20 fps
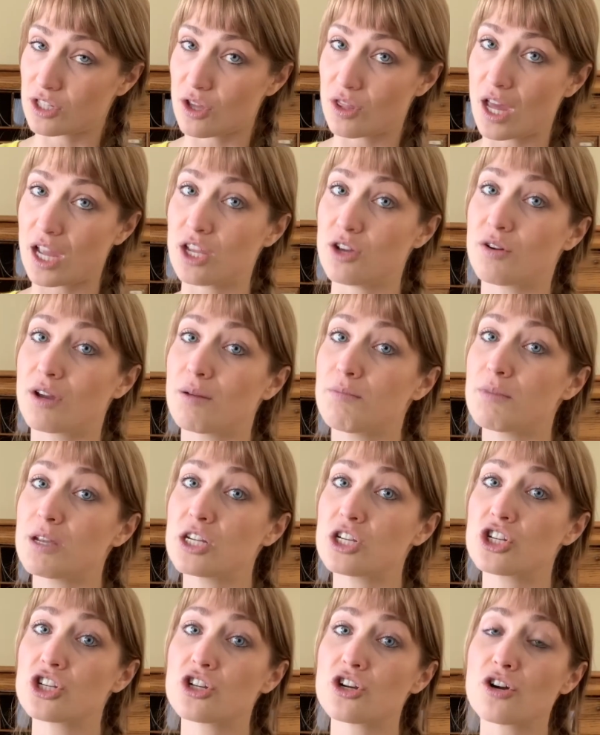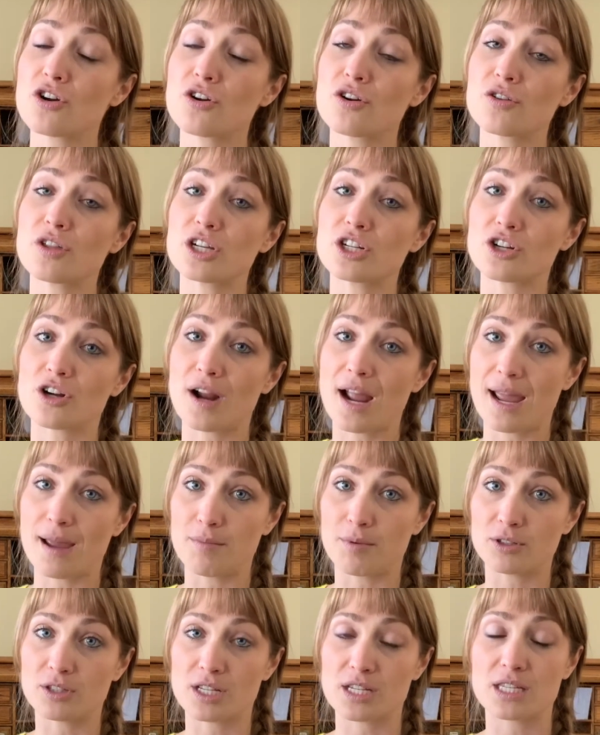so that you can be sure that you're
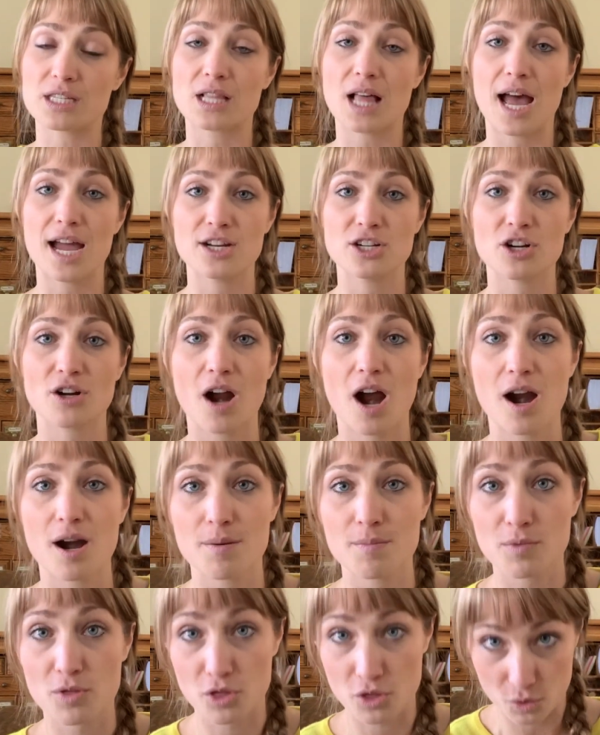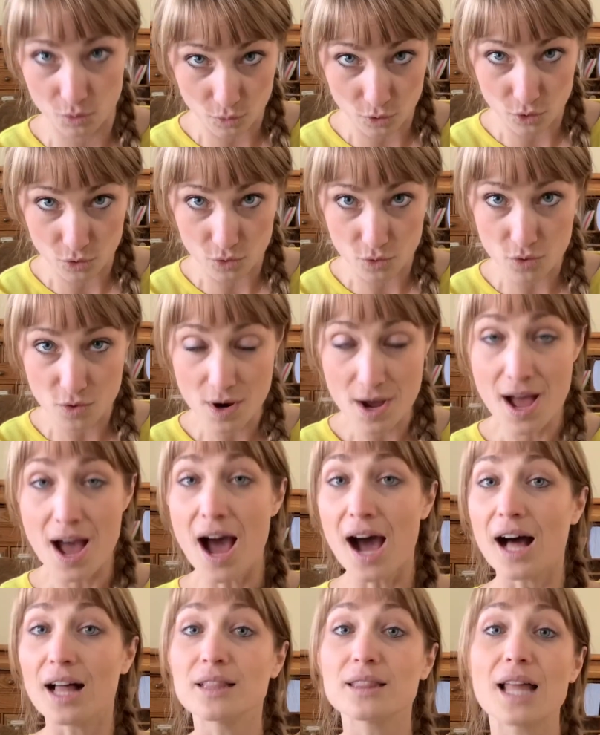able to slide your arm through.
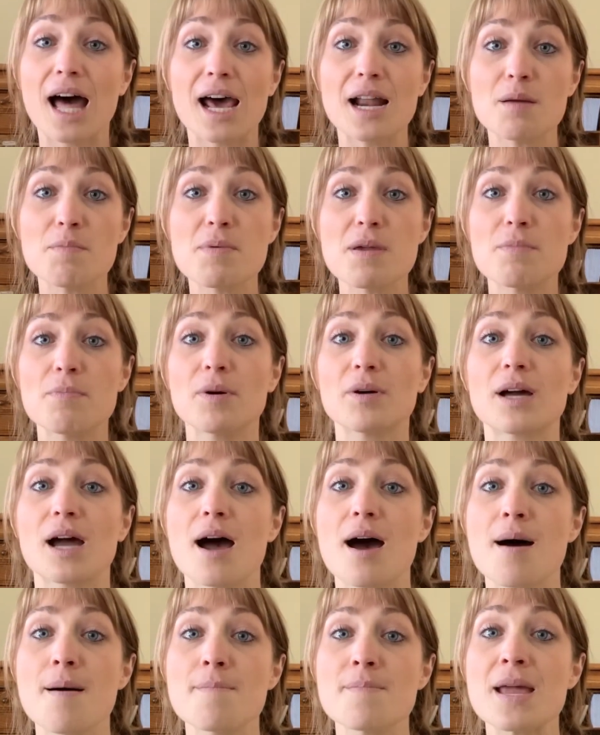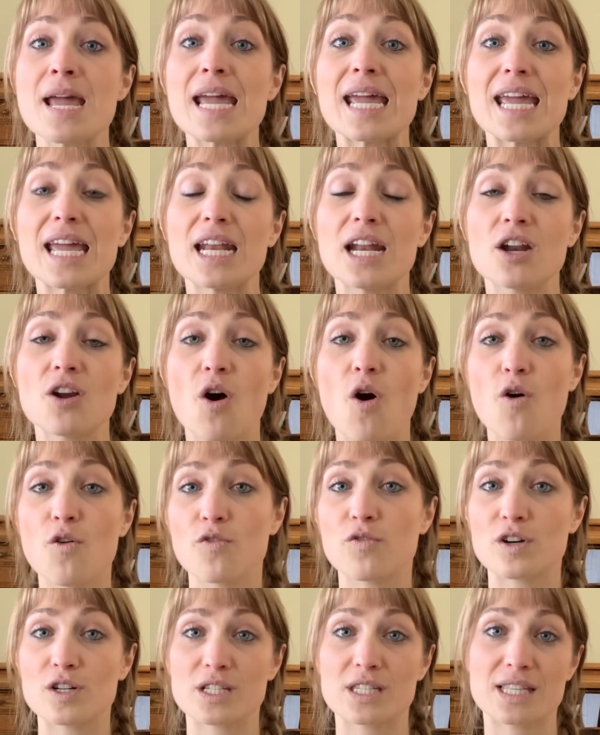A lot of people come in an
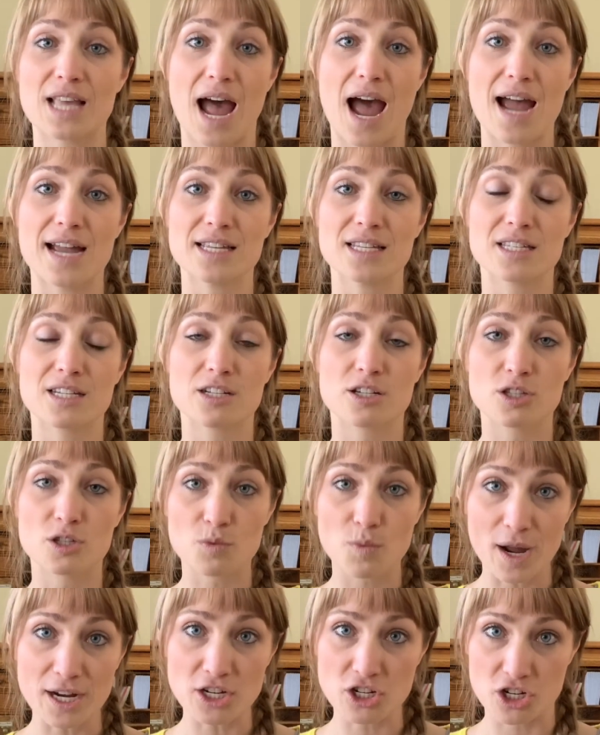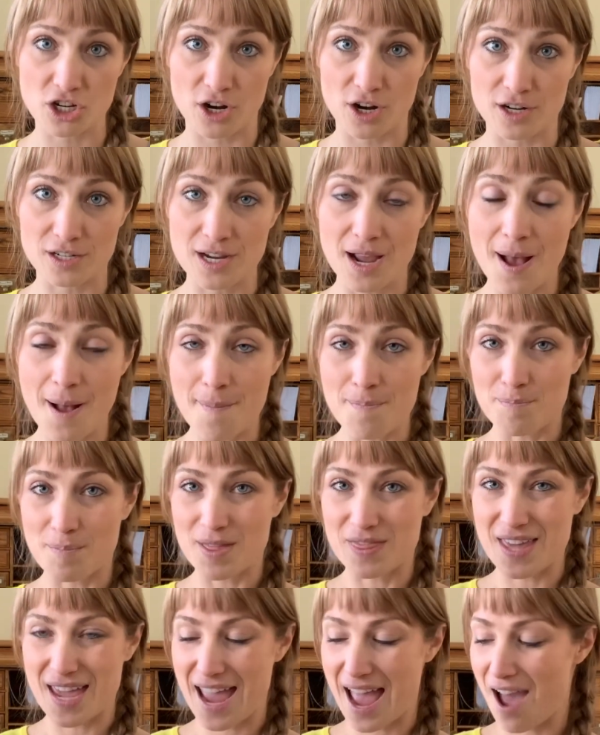oversized sweatshirt,
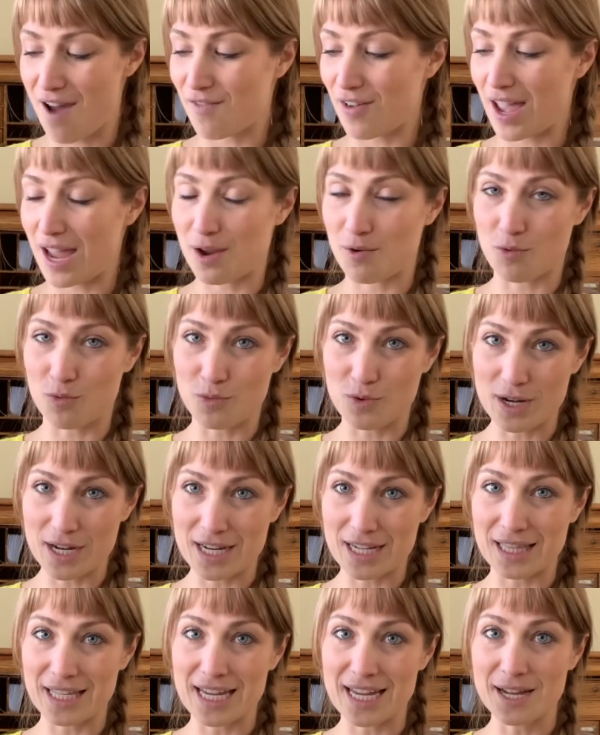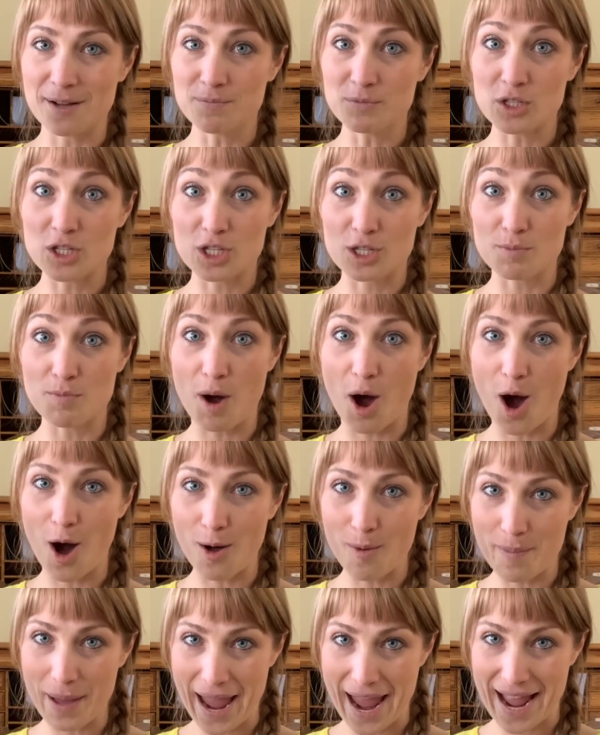but they have a really
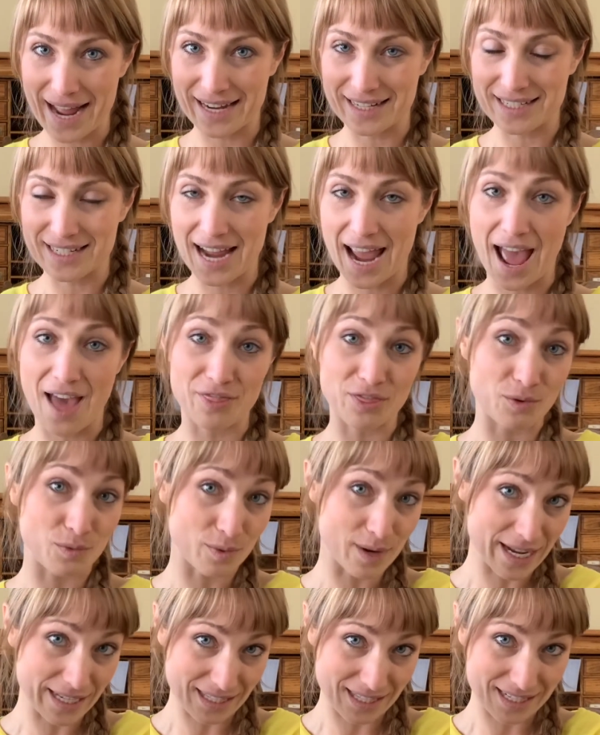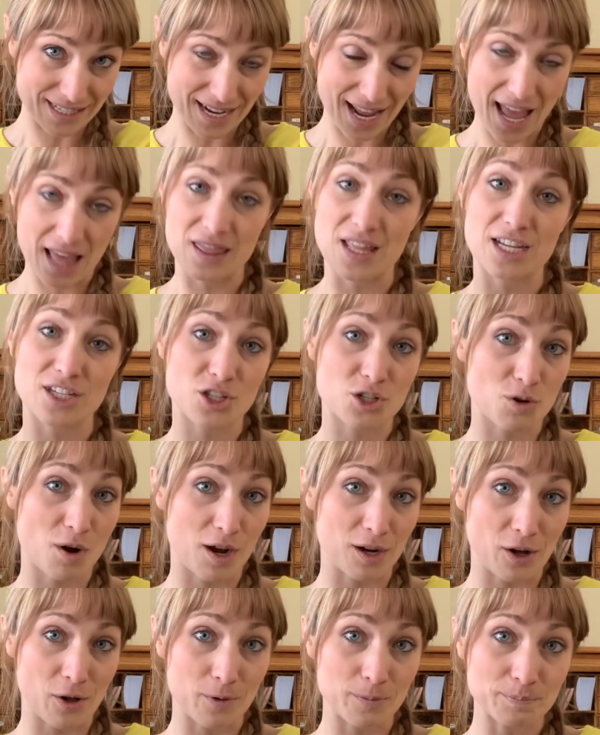small band at the wrist and they
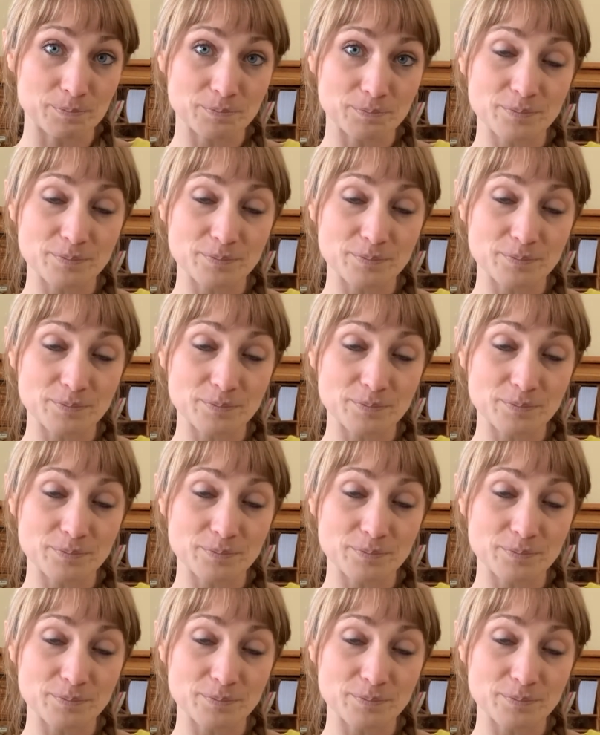struggle.